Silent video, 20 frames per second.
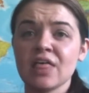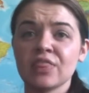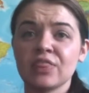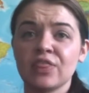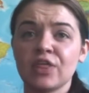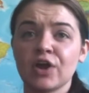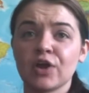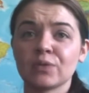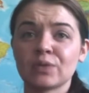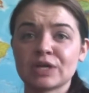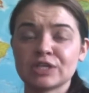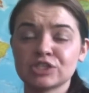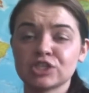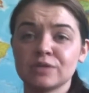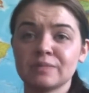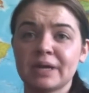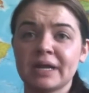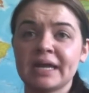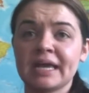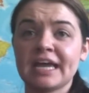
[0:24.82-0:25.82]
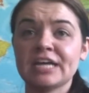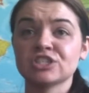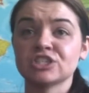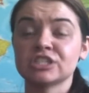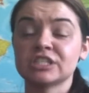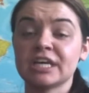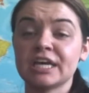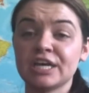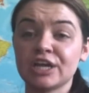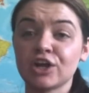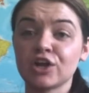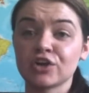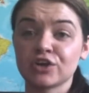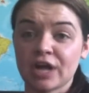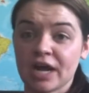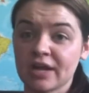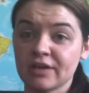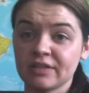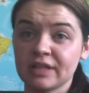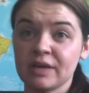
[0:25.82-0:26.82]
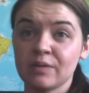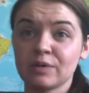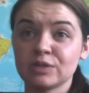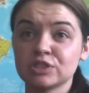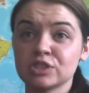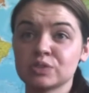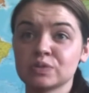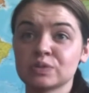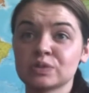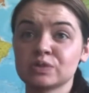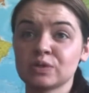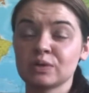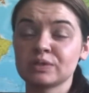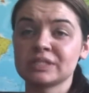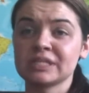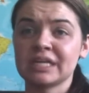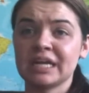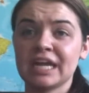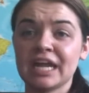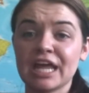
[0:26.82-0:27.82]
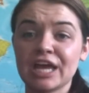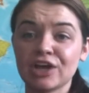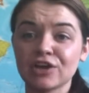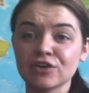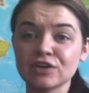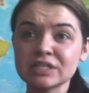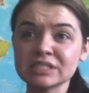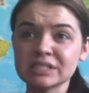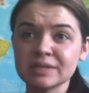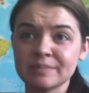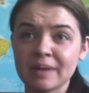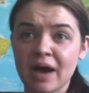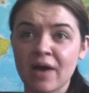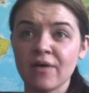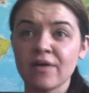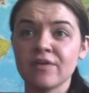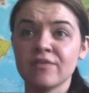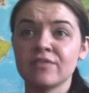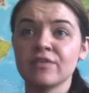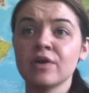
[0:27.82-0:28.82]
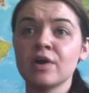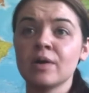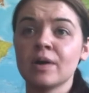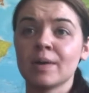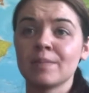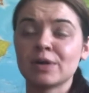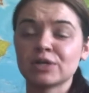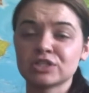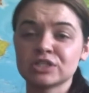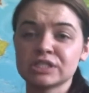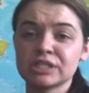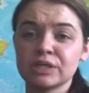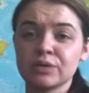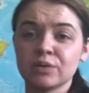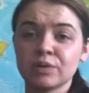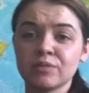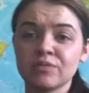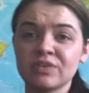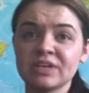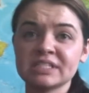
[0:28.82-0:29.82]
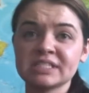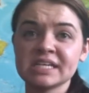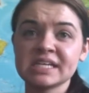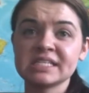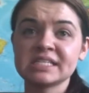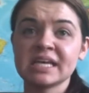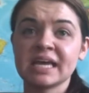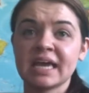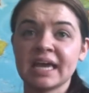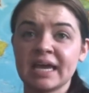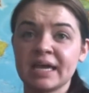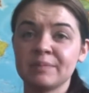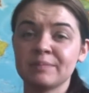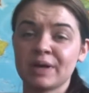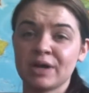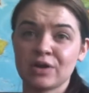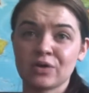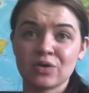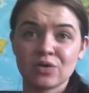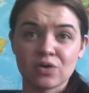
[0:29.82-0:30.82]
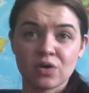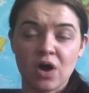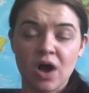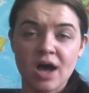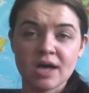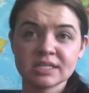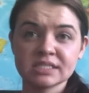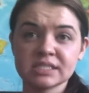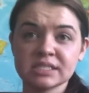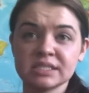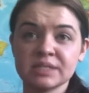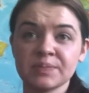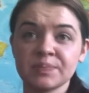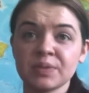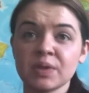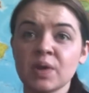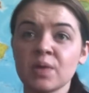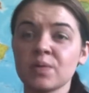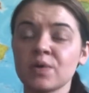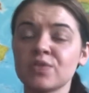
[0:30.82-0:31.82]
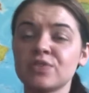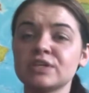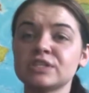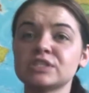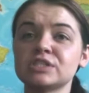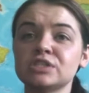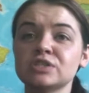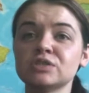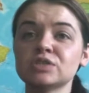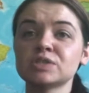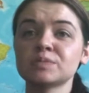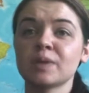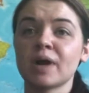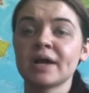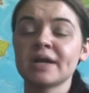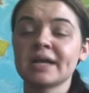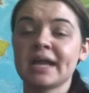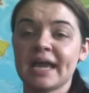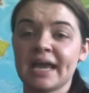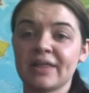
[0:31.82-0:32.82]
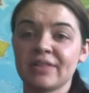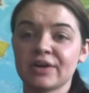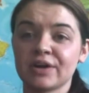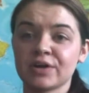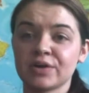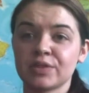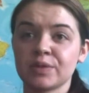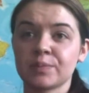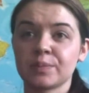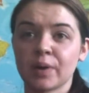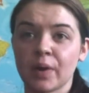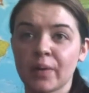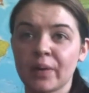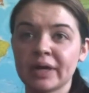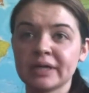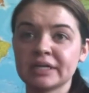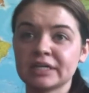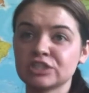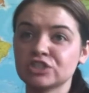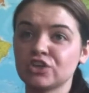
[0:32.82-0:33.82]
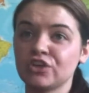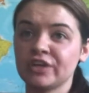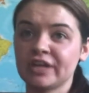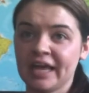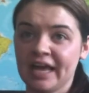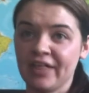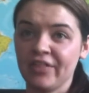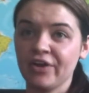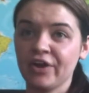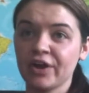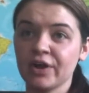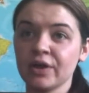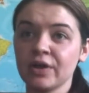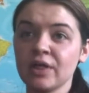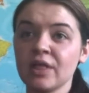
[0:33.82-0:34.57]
their rescue medications incorrectly, which is resulting in an increased amount of emergency room visits and medical costs. With this new smart inhaler, the ProAir Digital Inhaler,